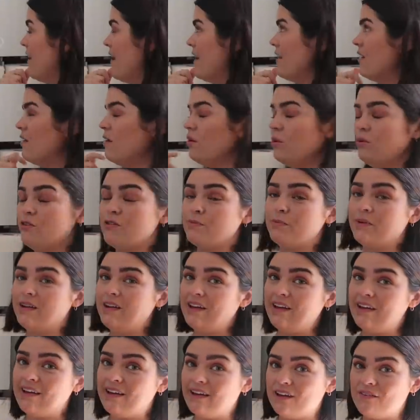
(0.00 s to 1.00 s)
and
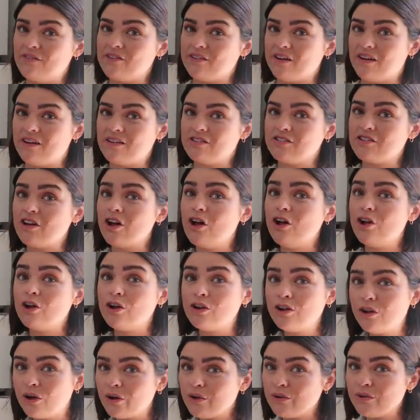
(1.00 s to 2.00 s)
ultimately it gives us
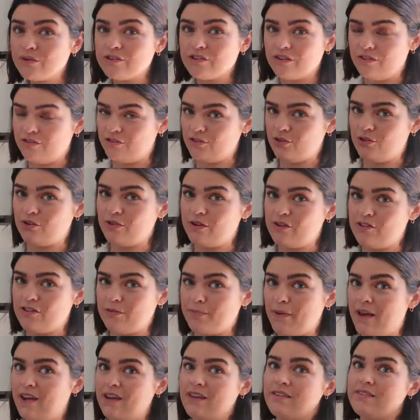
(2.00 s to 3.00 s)
loads of storage
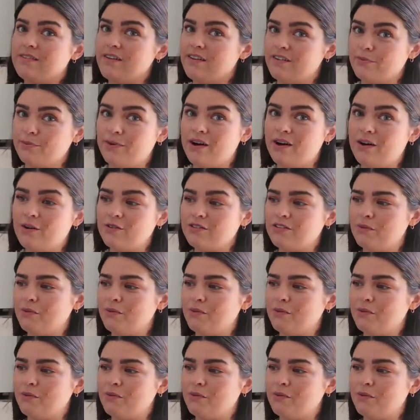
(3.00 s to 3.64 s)
space as well.